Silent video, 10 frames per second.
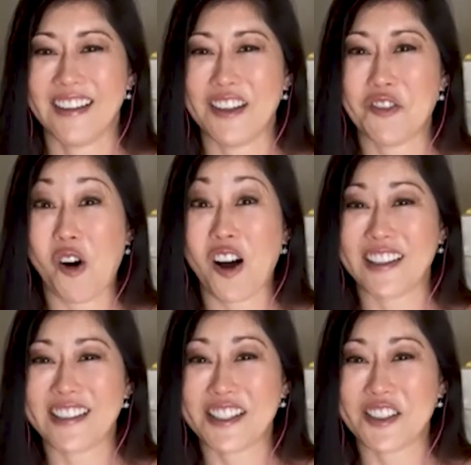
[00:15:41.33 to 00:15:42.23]
and
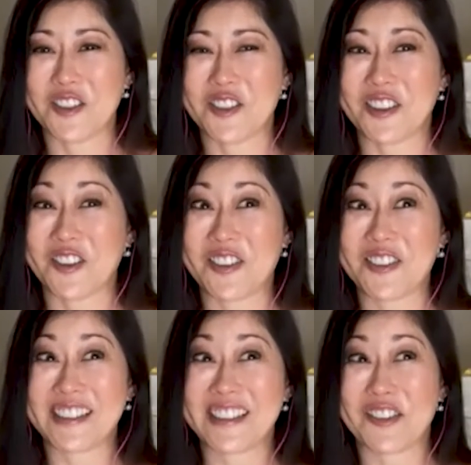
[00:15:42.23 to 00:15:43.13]
Wally too. So it
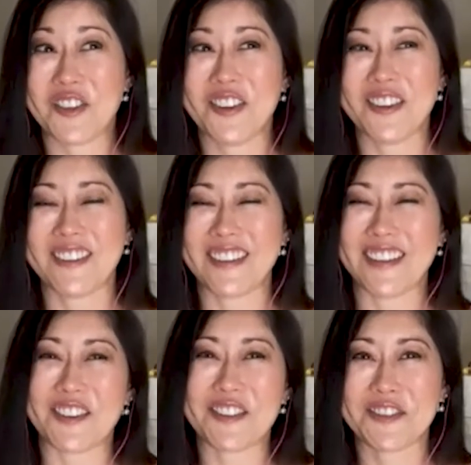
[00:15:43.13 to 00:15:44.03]
was just like,
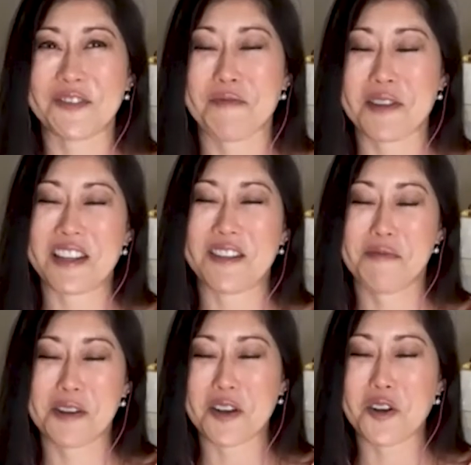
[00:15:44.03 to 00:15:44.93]
woo,
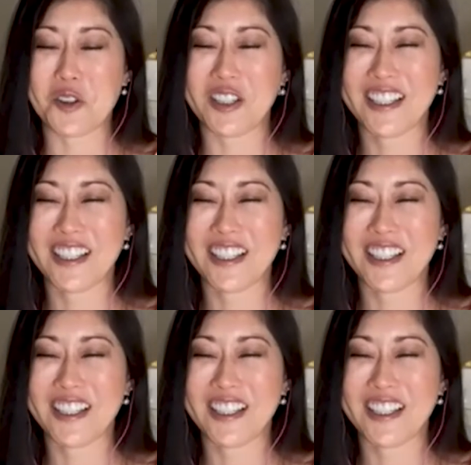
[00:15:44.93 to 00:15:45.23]
pretty cool.